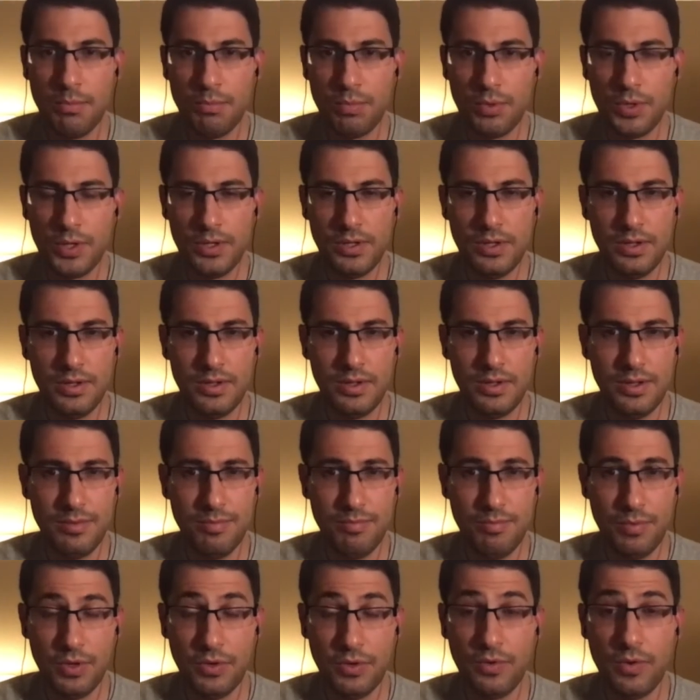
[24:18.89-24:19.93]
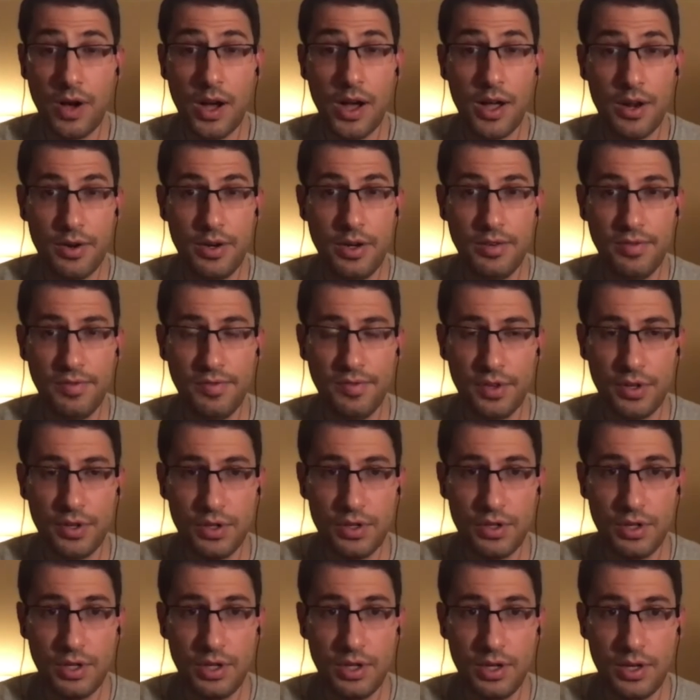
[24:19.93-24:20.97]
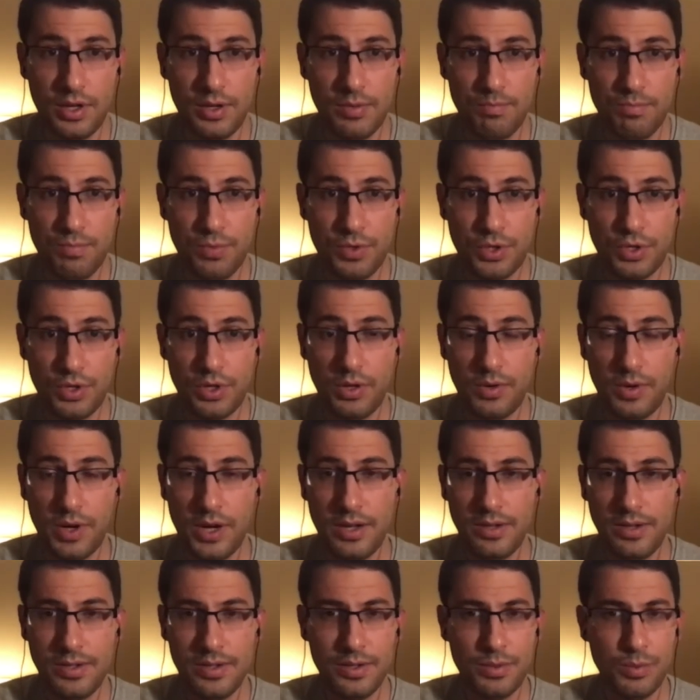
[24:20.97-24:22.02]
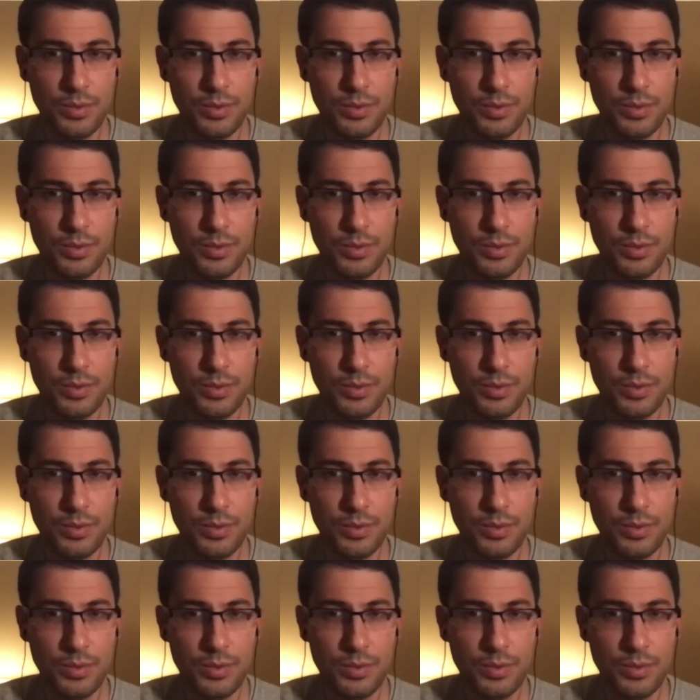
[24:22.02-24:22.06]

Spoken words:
plus just the lottery of first year street races,